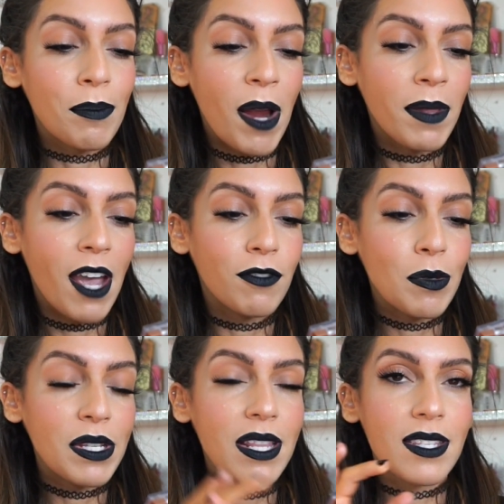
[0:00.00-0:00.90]
I'll probably have to
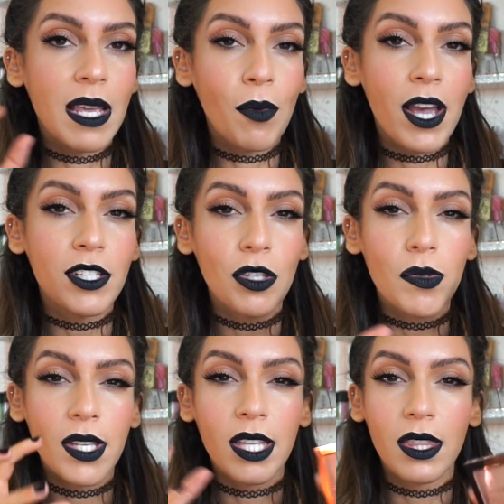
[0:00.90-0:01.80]
use it in the same way as I
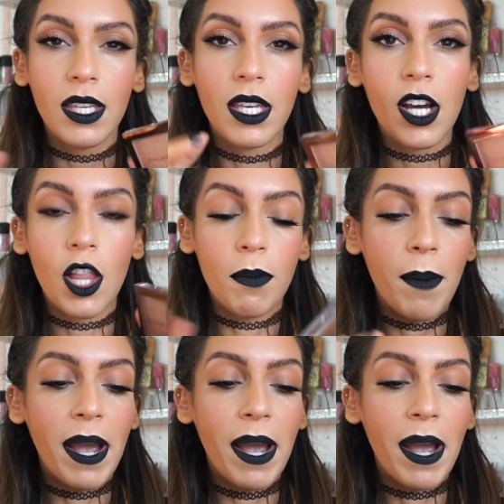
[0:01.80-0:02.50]
use like the ColourPop